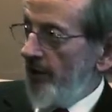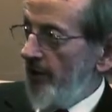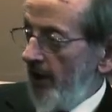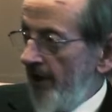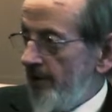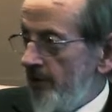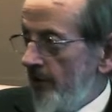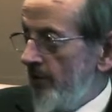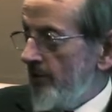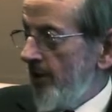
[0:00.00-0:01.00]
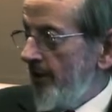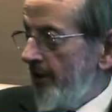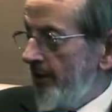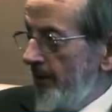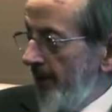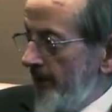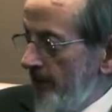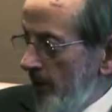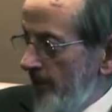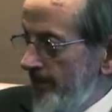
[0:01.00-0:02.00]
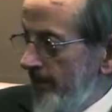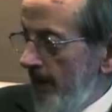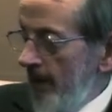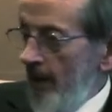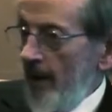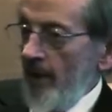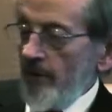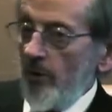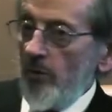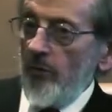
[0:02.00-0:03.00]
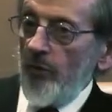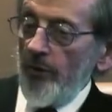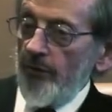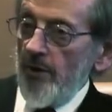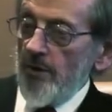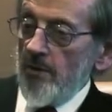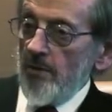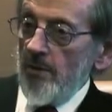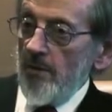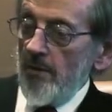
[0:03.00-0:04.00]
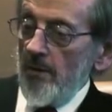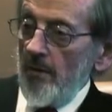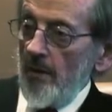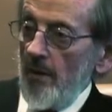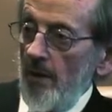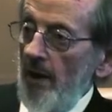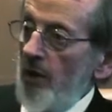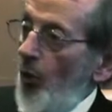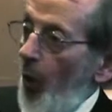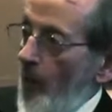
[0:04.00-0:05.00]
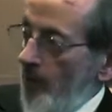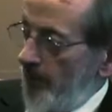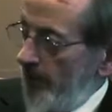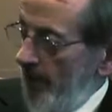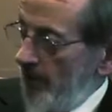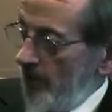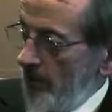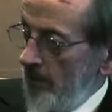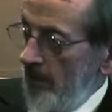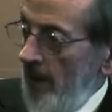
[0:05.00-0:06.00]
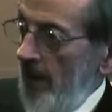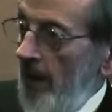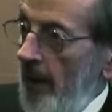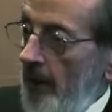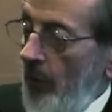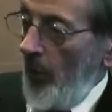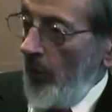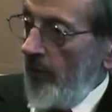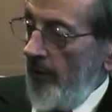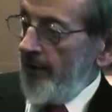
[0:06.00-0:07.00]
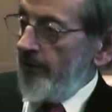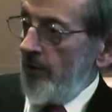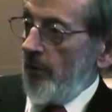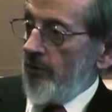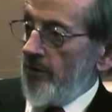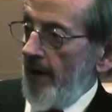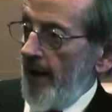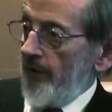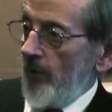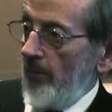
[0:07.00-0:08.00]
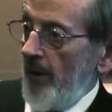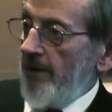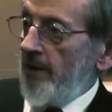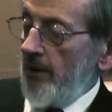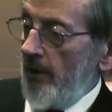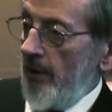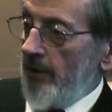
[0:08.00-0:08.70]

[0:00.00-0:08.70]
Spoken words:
shines a light so you can see it under the microscope. So you've got this enormous potential. And all you need to do is to have your binding